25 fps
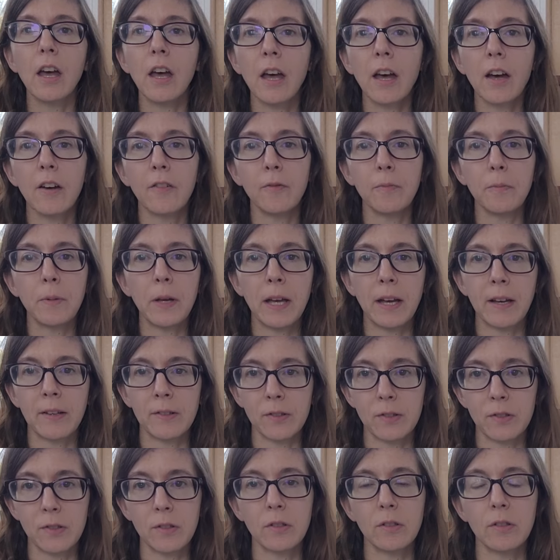have
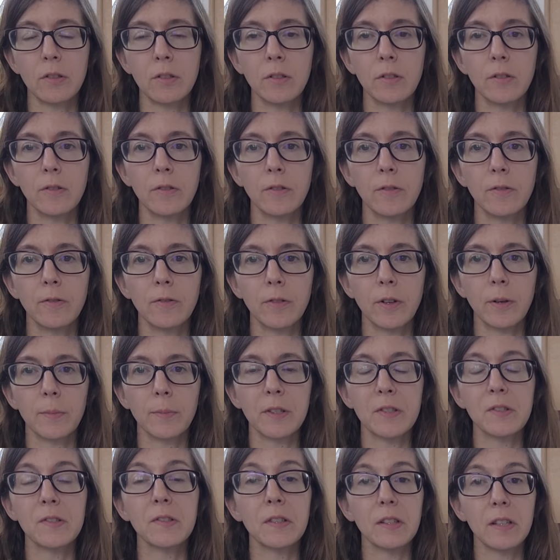passed from
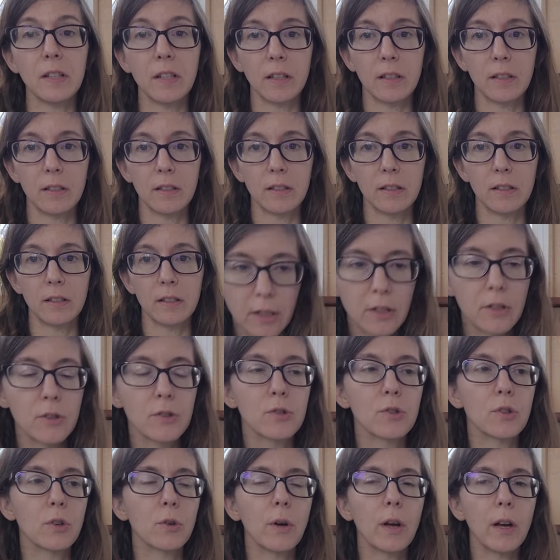the scene.
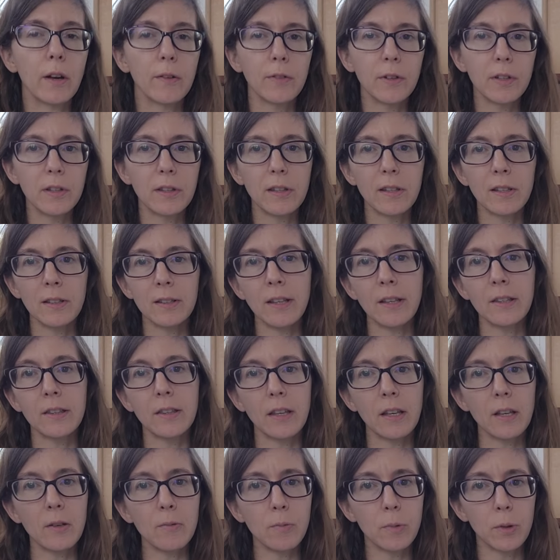So everything that
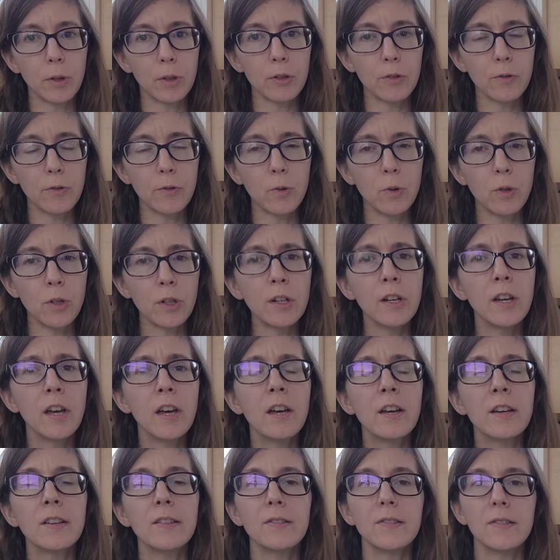they worked for
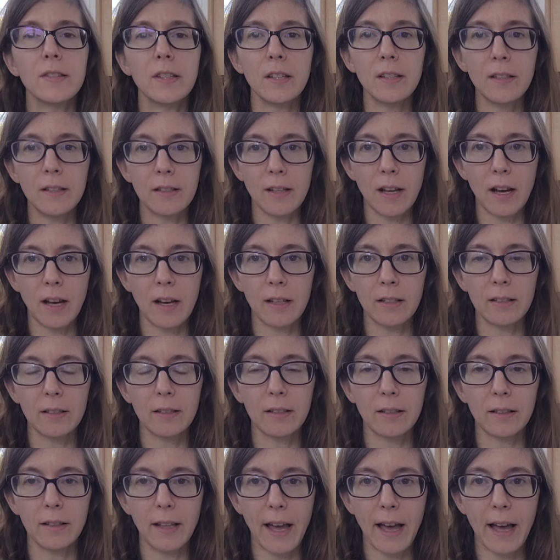did not
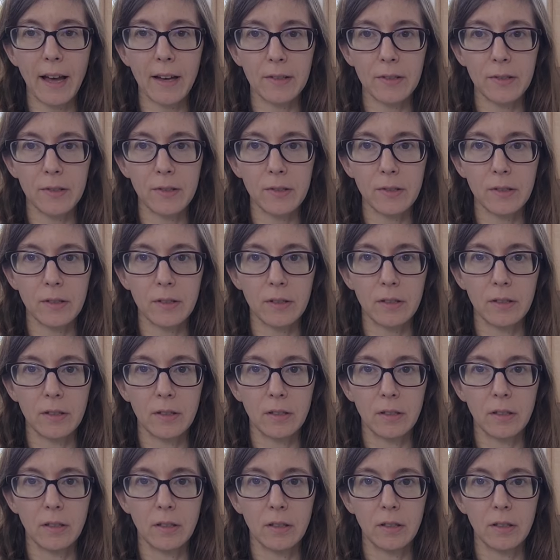last.
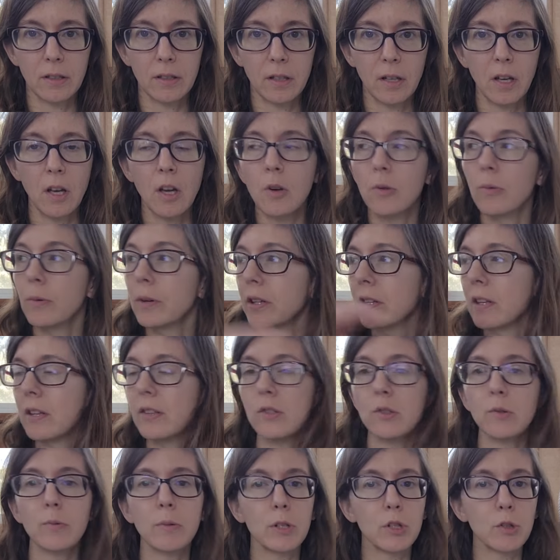We
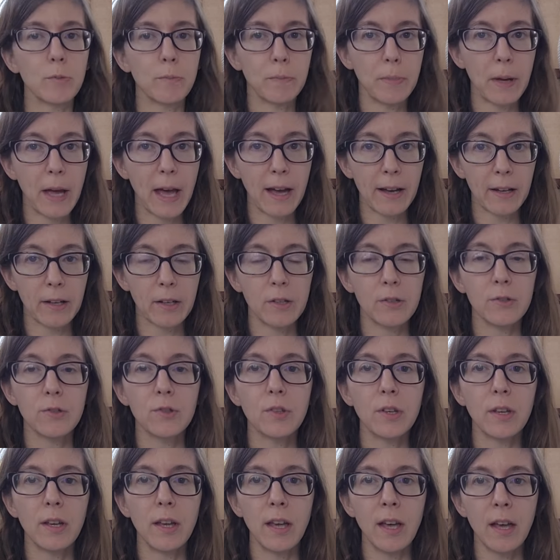then switch back
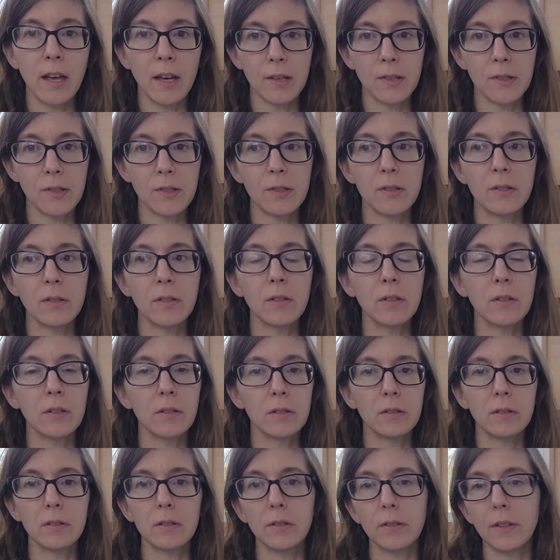to Hess
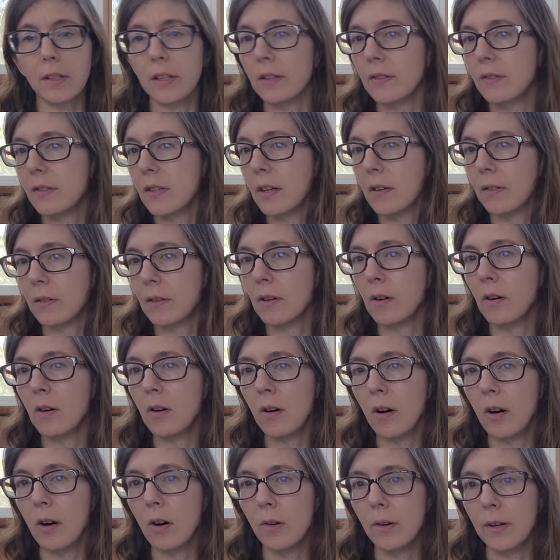looking down the
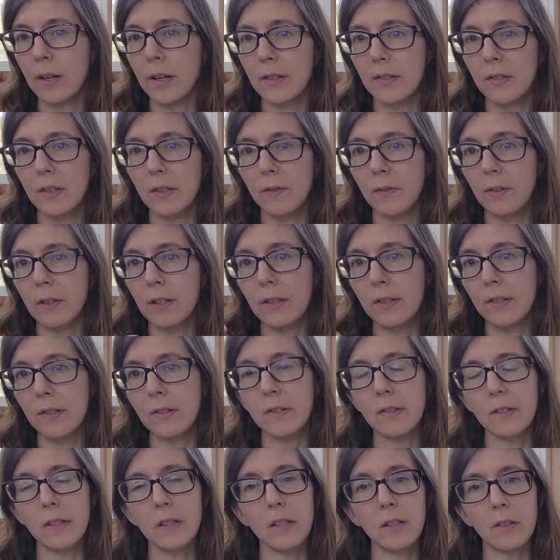hall as if he's
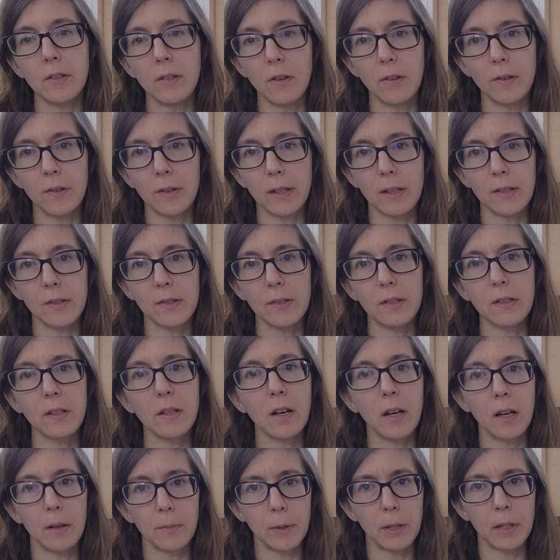seen all this
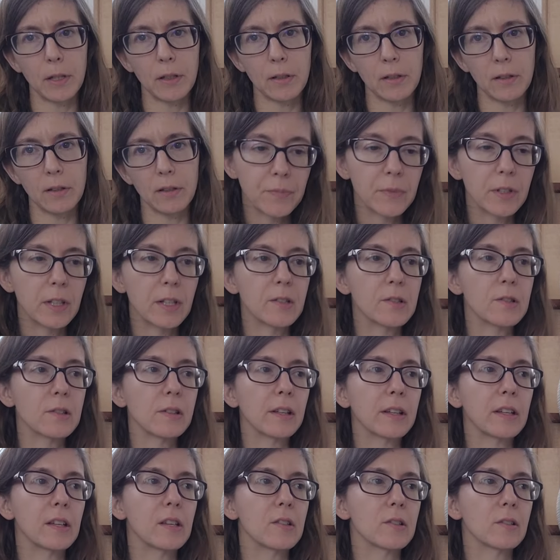coming. It's
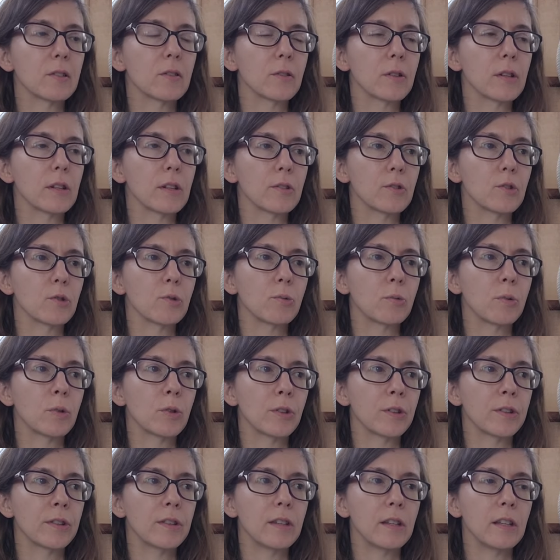like he's looking
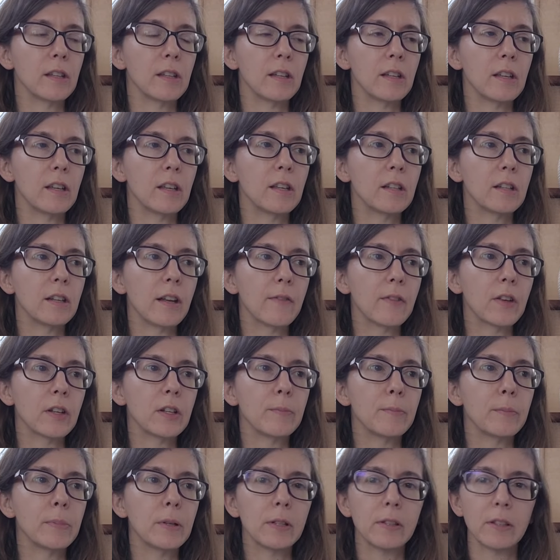toward the
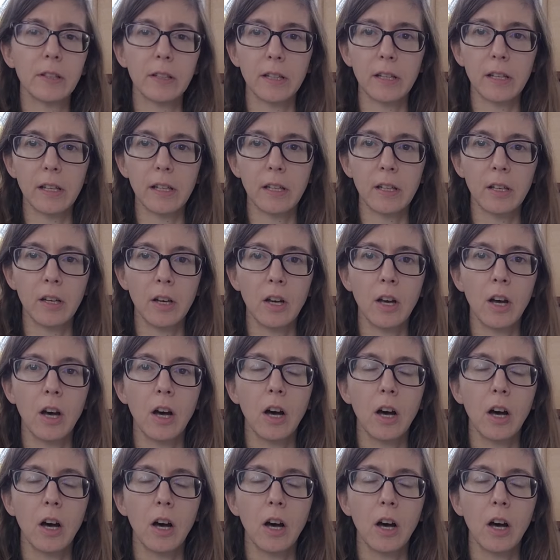inevitability